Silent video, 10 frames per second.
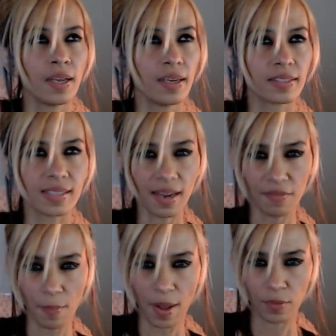It's not even
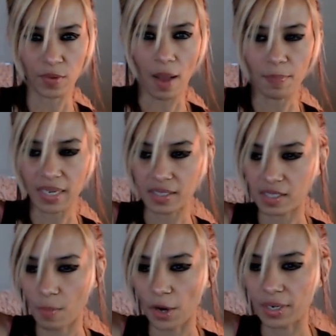about not being
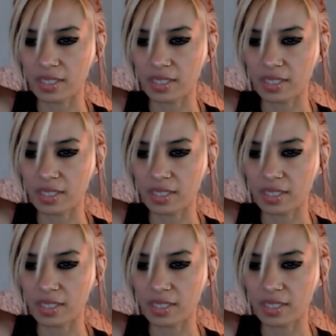smart.